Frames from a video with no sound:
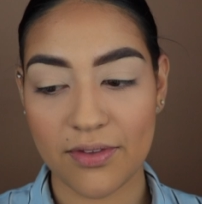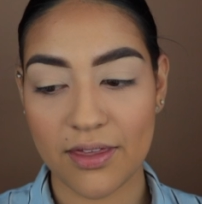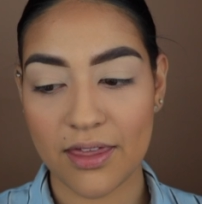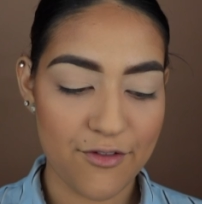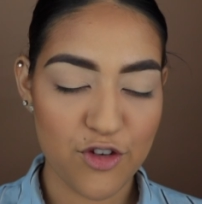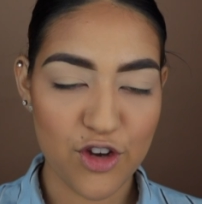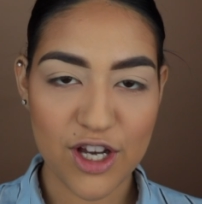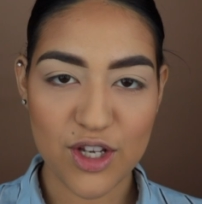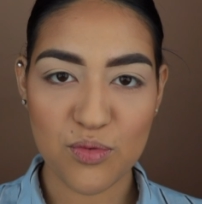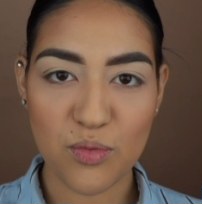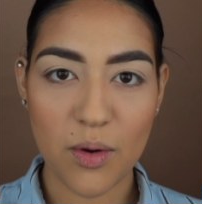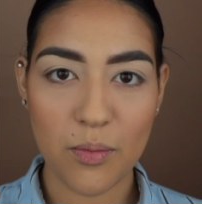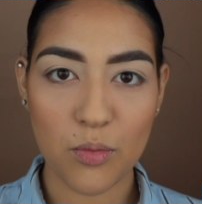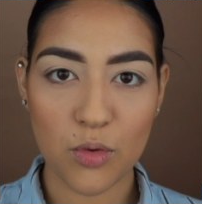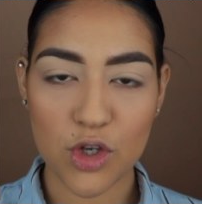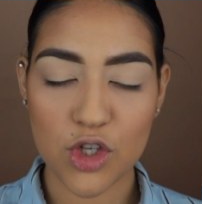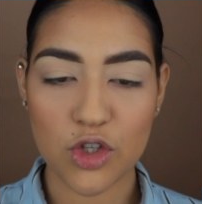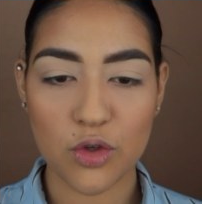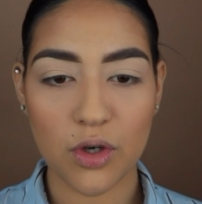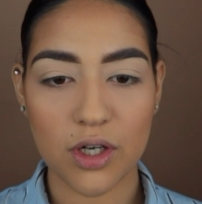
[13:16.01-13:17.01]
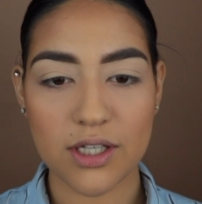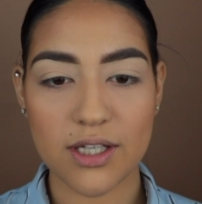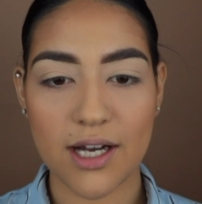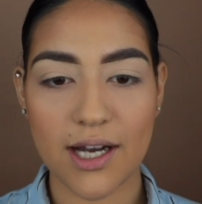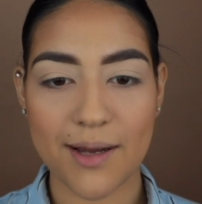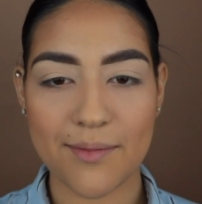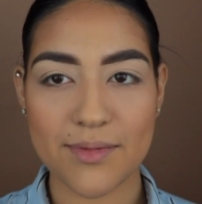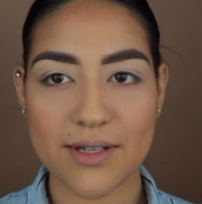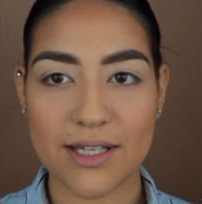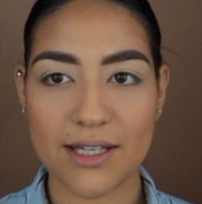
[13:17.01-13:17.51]
If you guys want more story
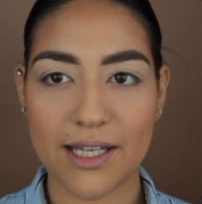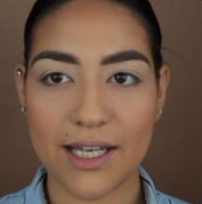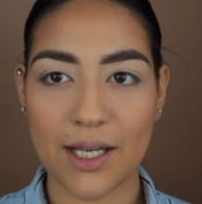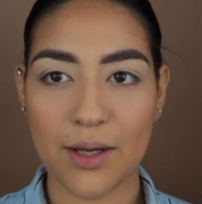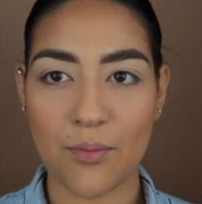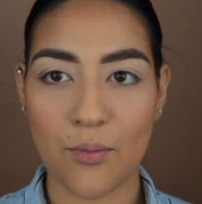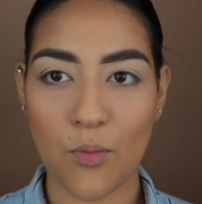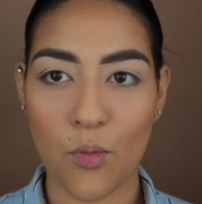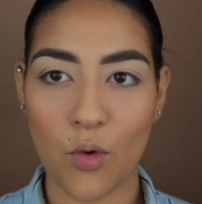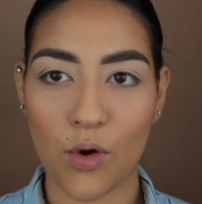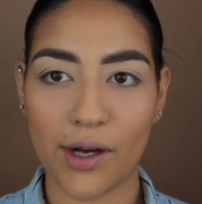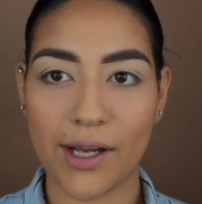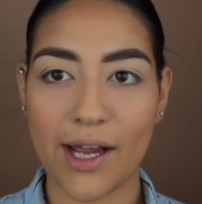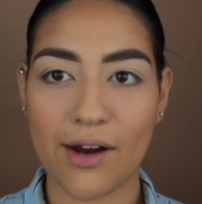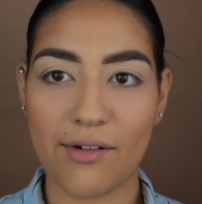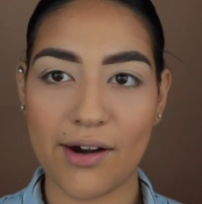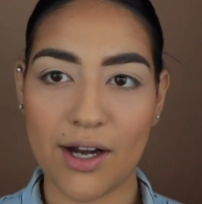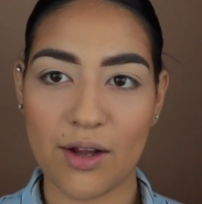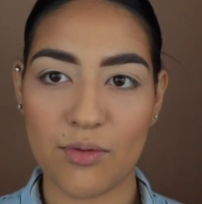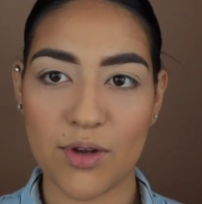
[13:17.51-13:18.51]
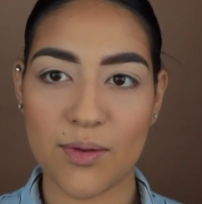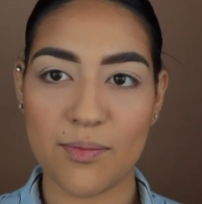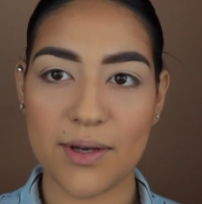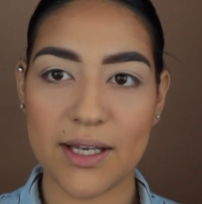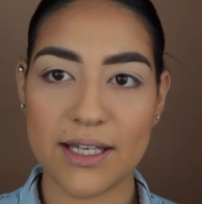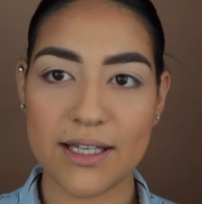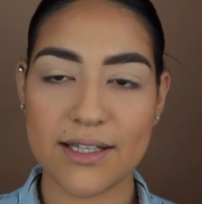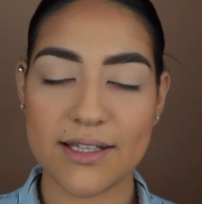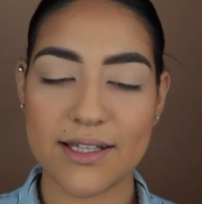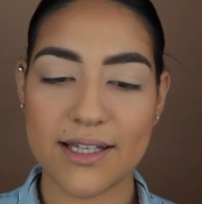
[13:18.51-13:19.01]
times and, like, more get ready with
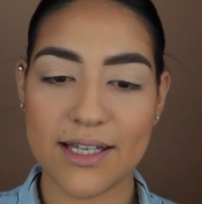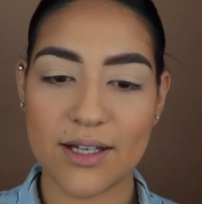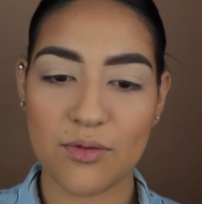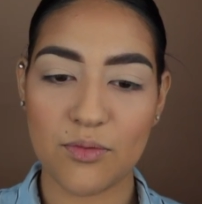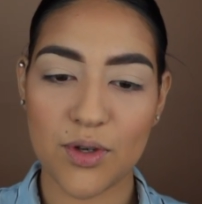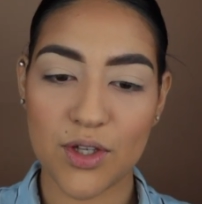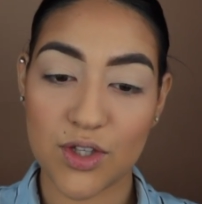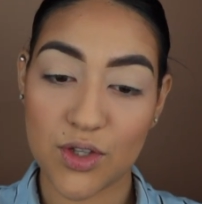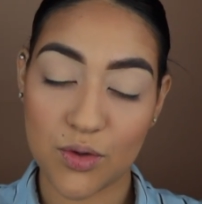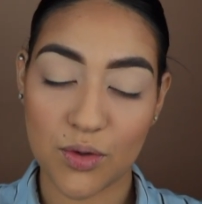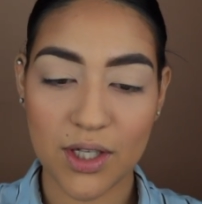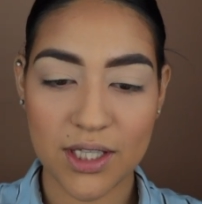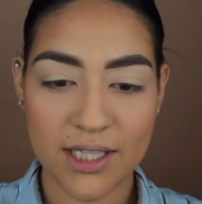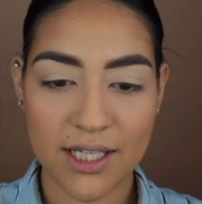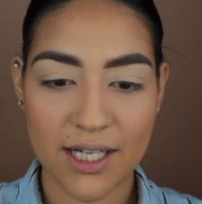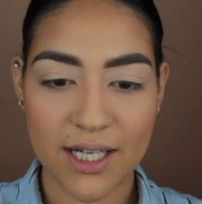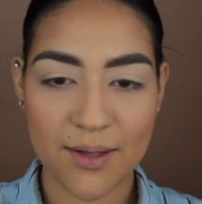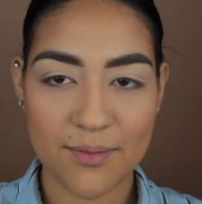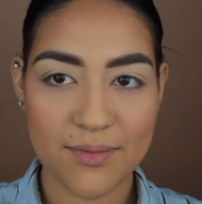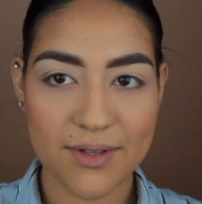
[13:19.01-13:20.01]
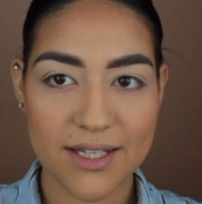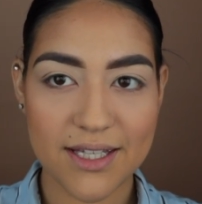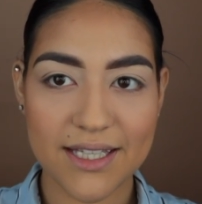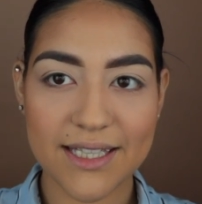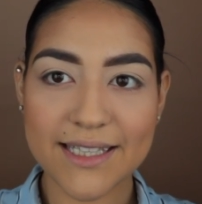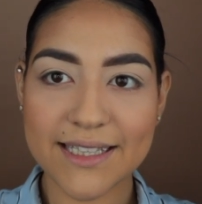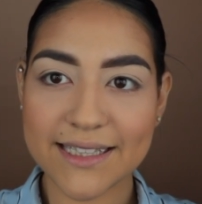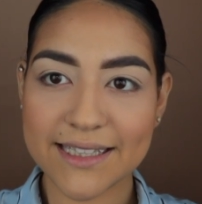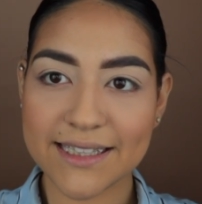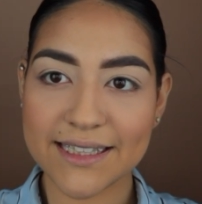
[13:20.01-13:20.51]
me with story times,
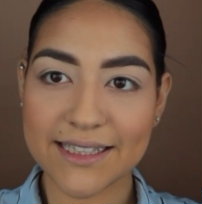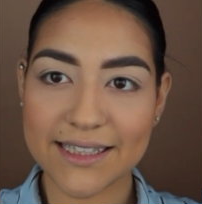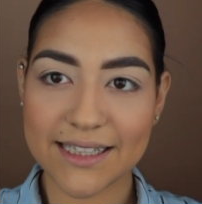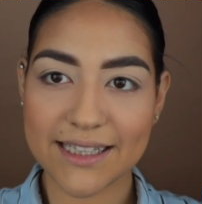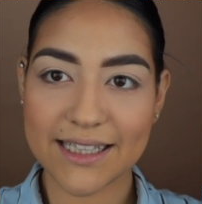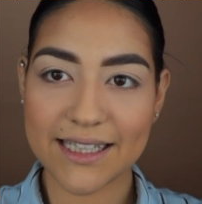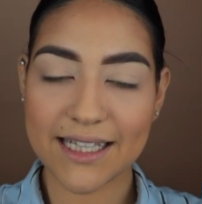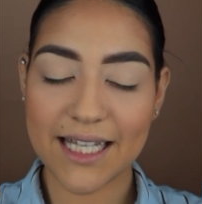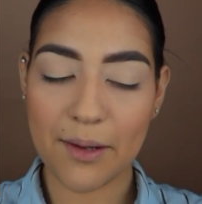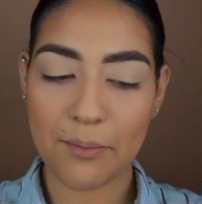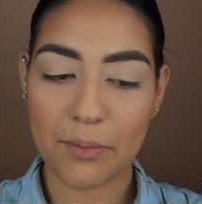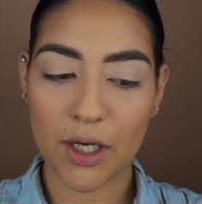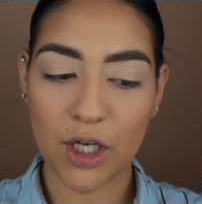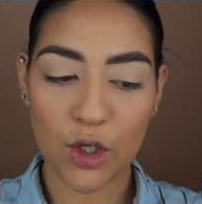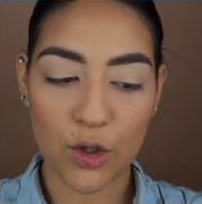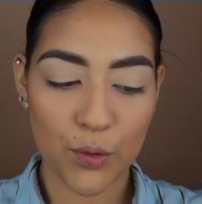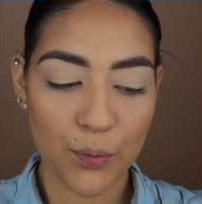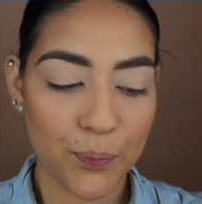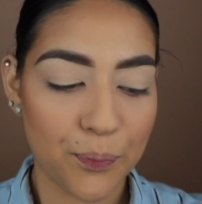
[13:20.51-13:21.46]
let me know.